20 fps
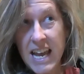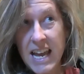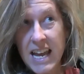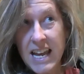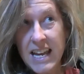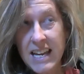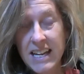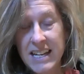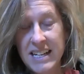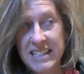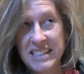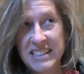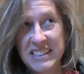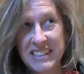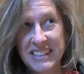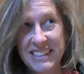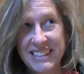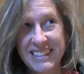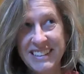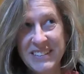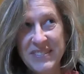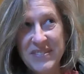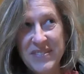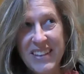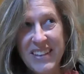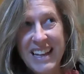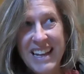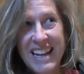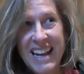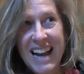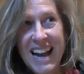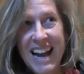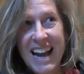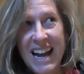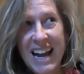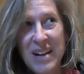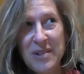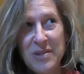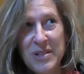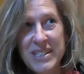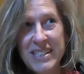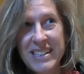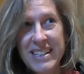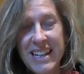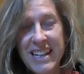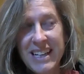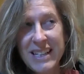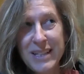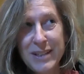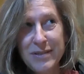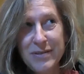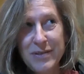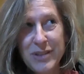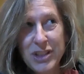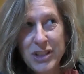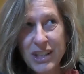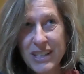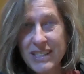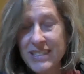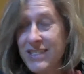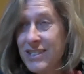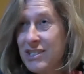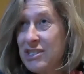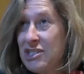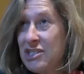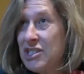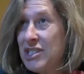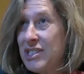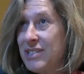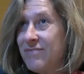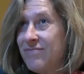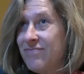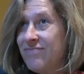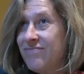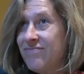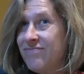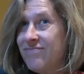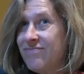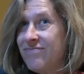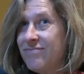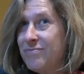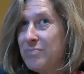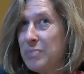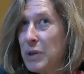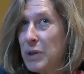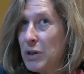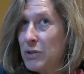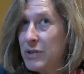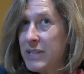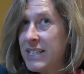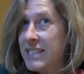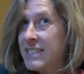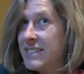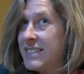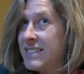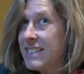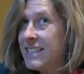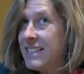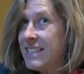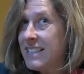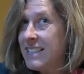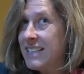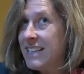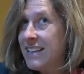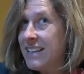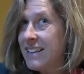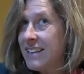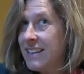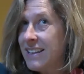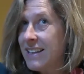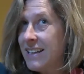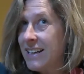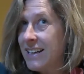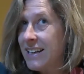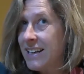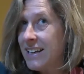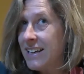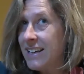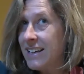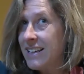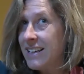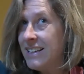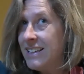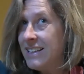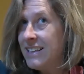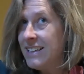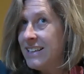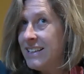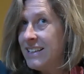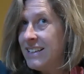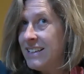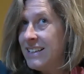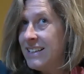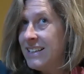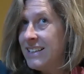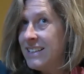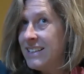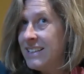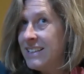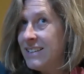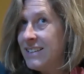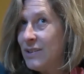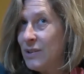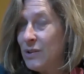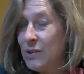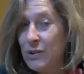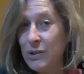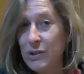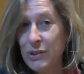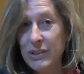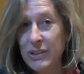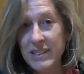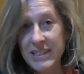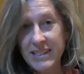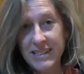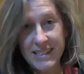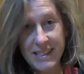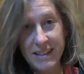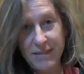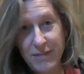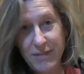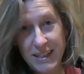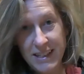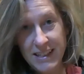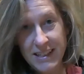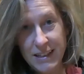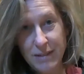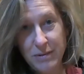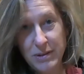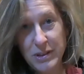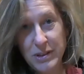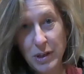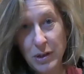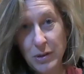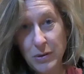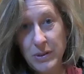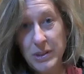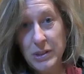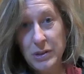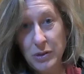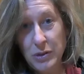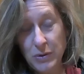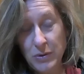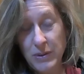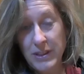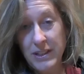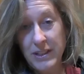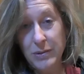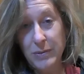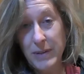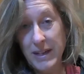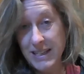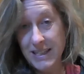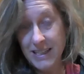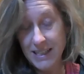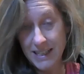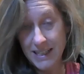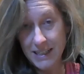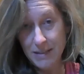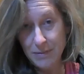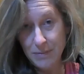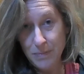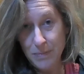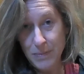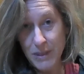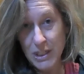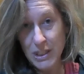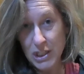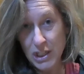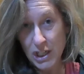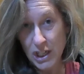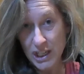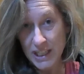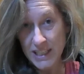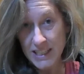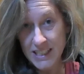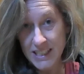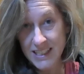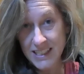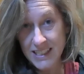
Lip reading: And I was kind of just protesting the old Stephanie that was always doing the right thing, but not